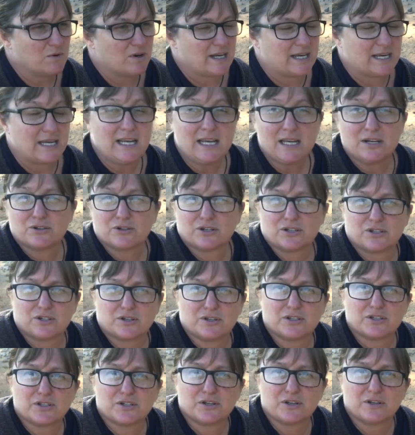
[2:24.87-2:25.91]
what he
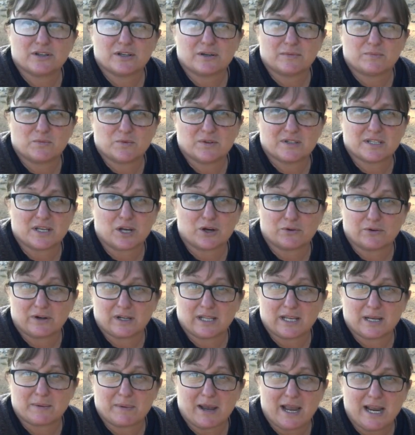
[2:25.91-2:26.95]
introduced to them was
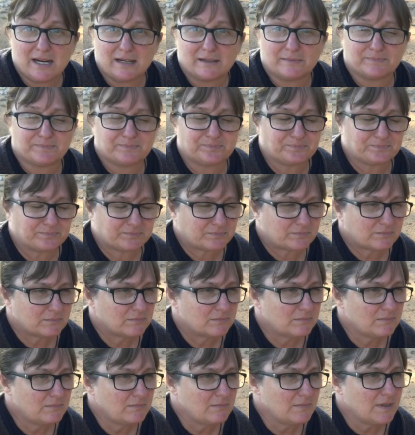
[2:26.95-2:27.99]
acrylic paint.
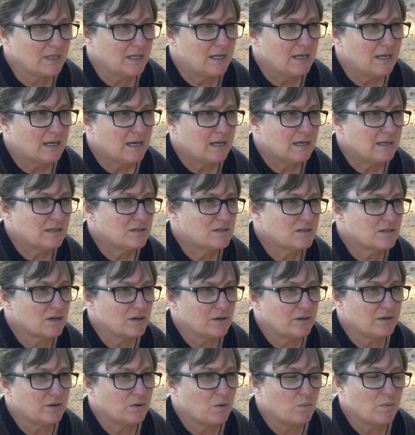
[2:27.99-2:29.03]

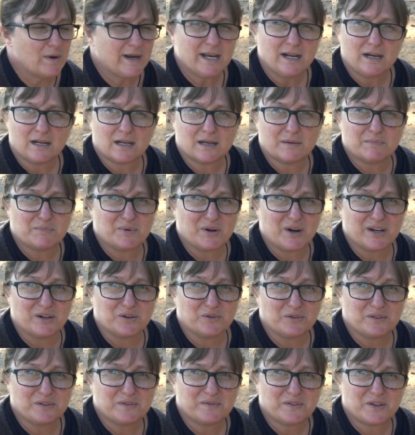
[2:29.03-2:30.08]
So we're going to combine
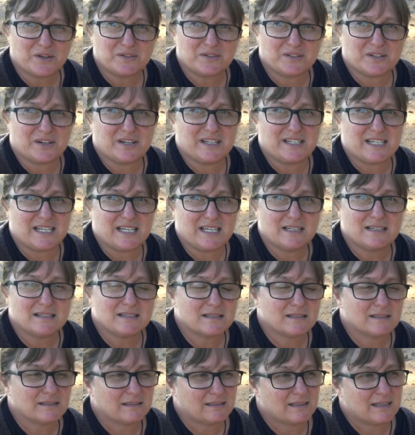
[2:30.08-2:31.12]
all of those
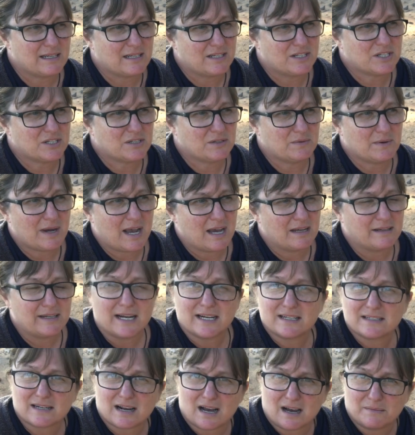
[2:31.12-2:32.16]
ideas into our
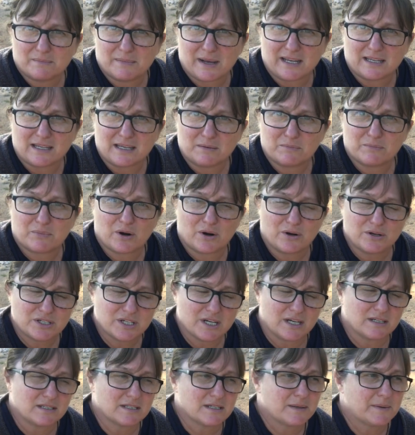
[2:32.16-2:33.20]
next art making
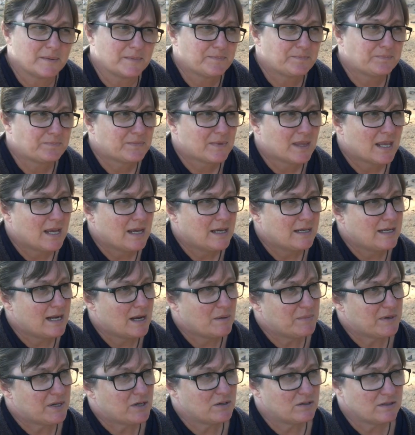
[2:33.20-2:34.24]
project.
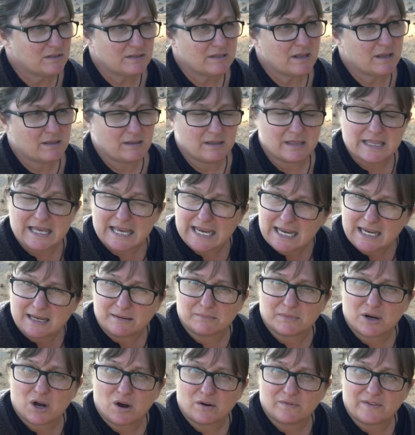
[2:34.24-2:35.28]
Now, because the
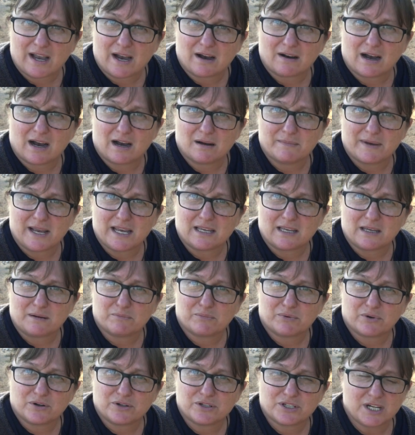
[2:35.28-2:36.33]
theme of our art making
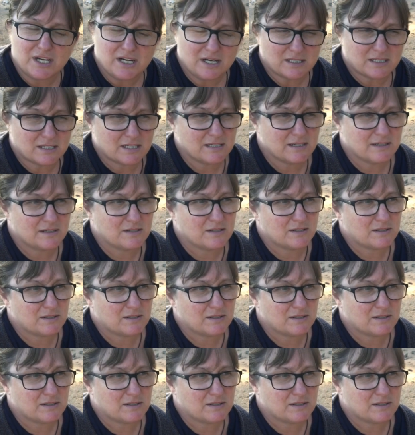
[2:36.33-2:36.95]
projects